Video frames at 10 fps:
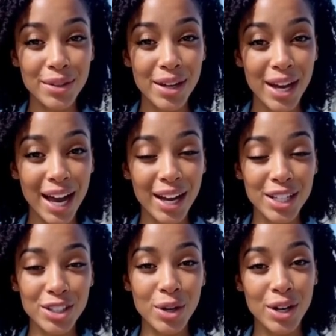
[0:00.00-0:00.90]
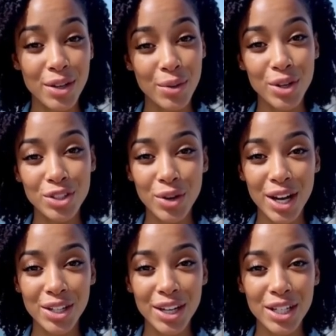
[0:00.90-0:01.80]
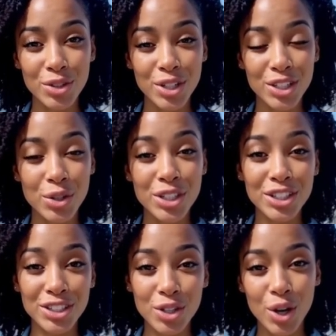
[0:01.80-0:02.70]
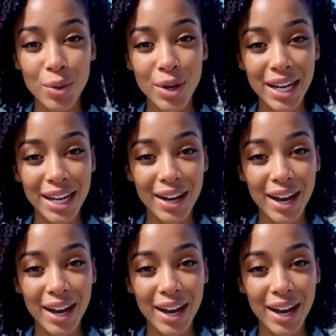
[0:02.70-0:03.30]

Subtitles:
Land is one of the most regulated resources globally,